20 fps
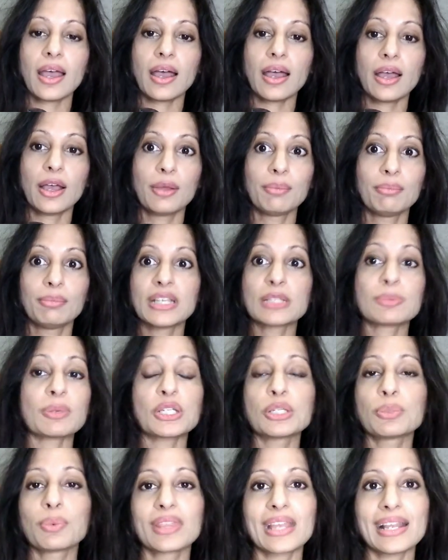um,
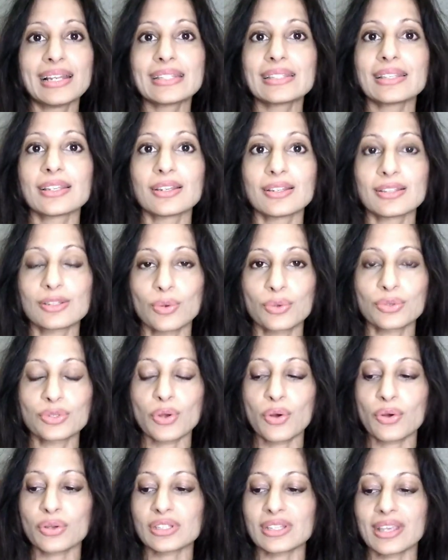especially when they're listed as
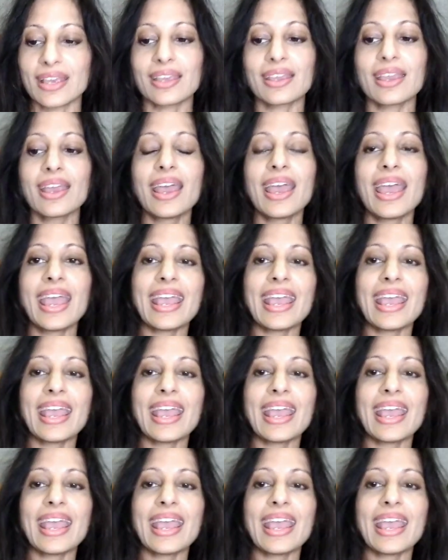non-toxic,